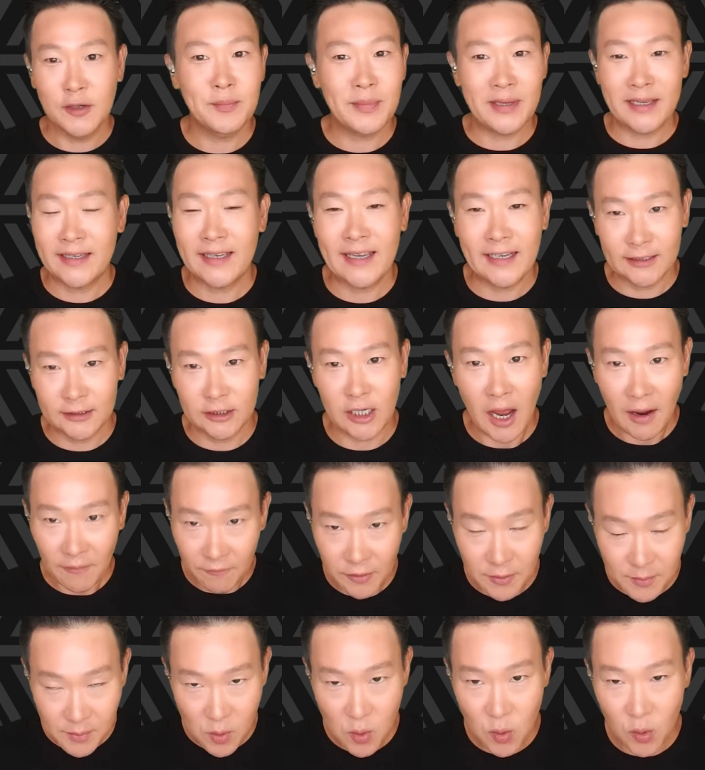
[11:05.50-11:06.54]
be kicked off
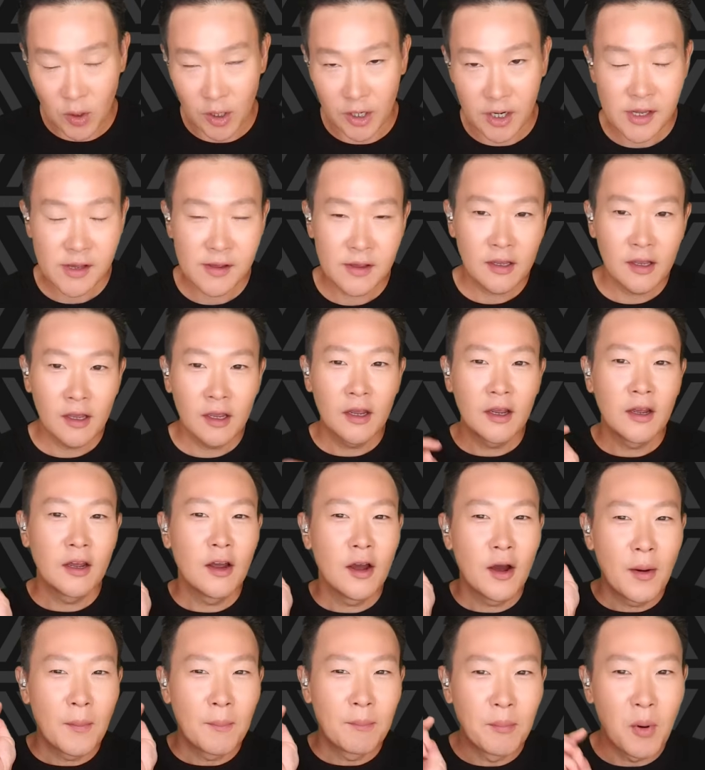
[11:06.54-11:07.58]
the board.
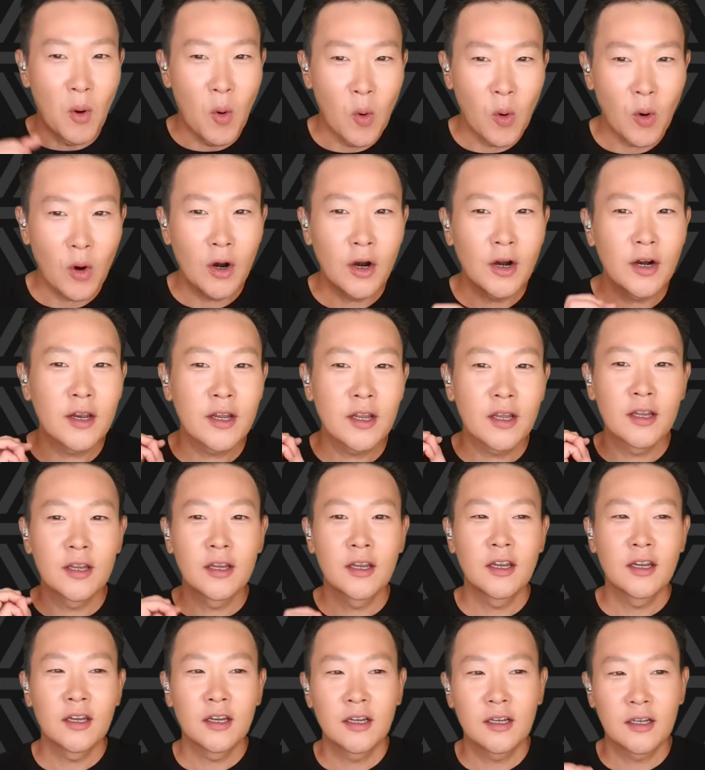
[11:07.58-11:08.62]
Board
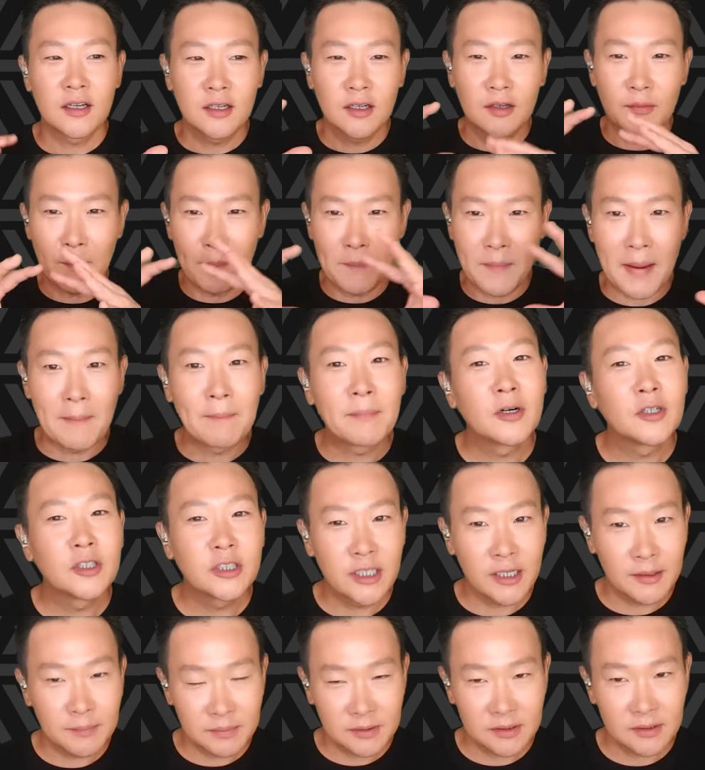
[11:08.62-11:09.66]

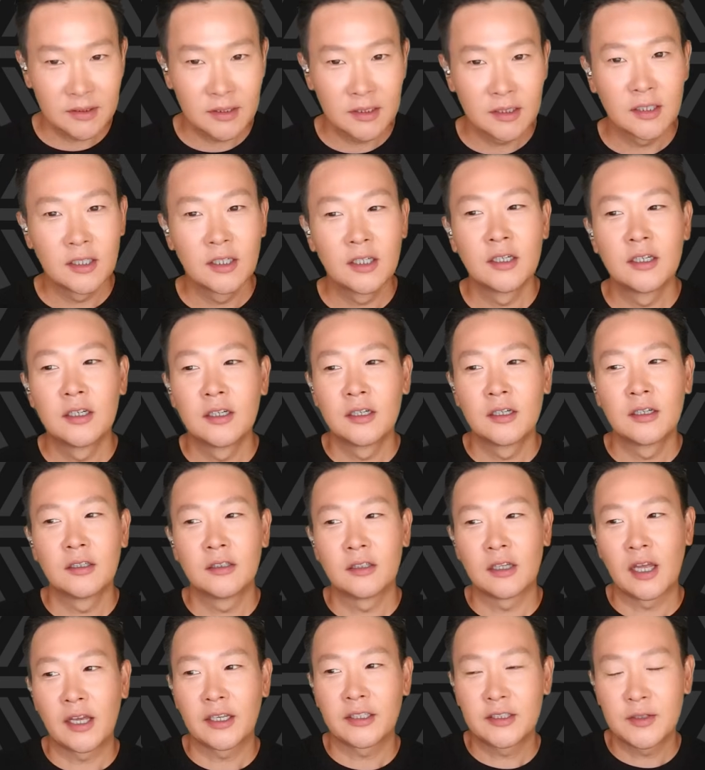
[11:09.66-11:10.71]
memberships,
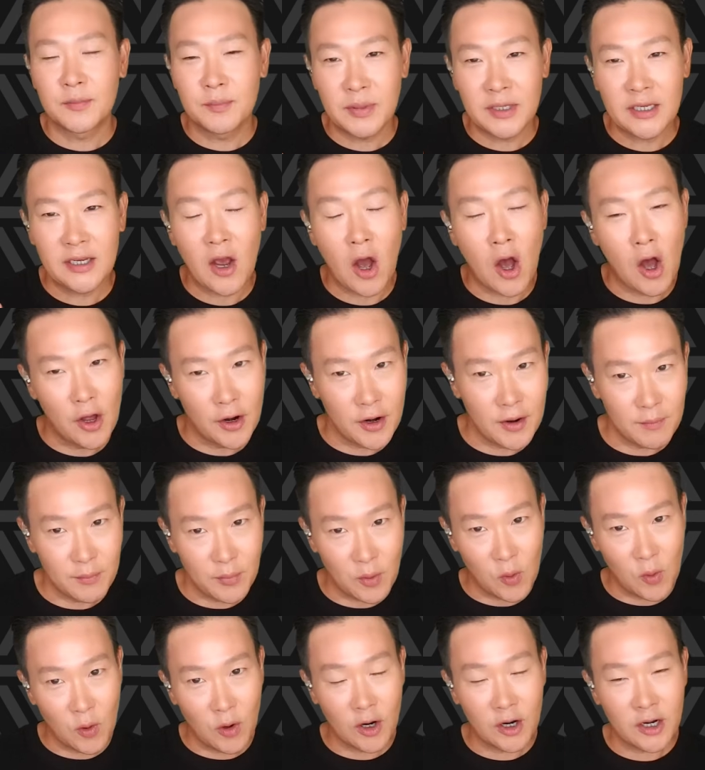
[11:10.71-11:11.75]
like to be on a
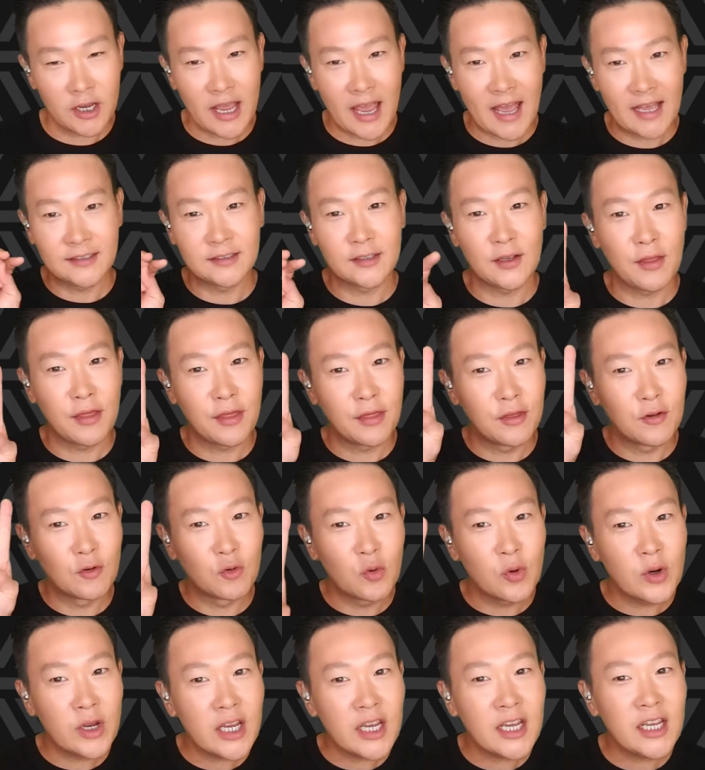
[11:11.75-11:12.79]
board, has a
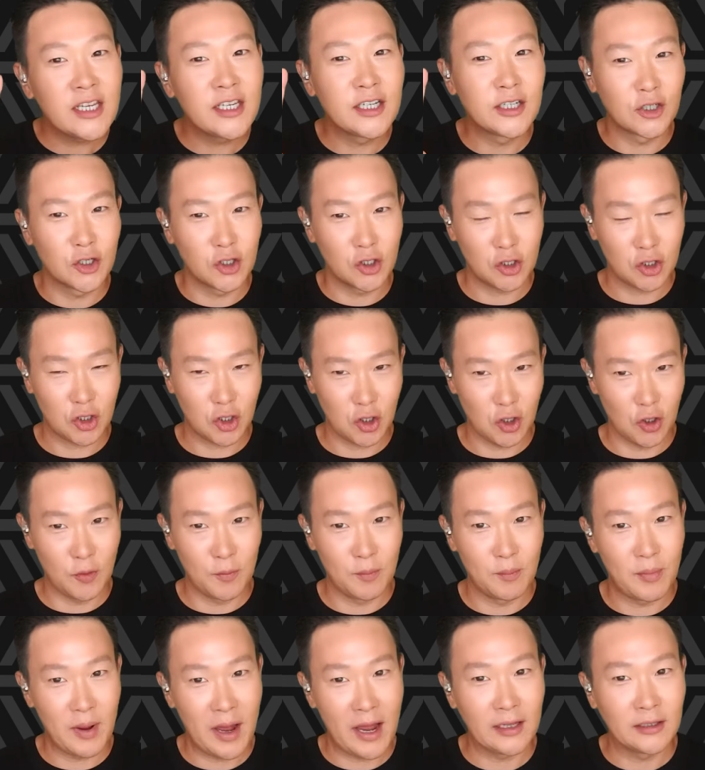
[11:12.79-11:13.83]
3-year
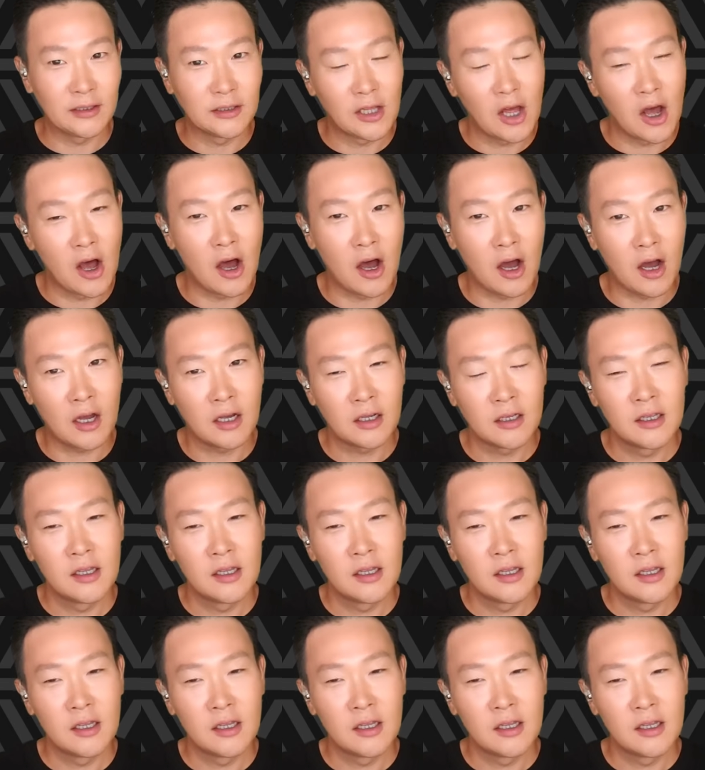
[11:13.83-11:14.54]
term by law.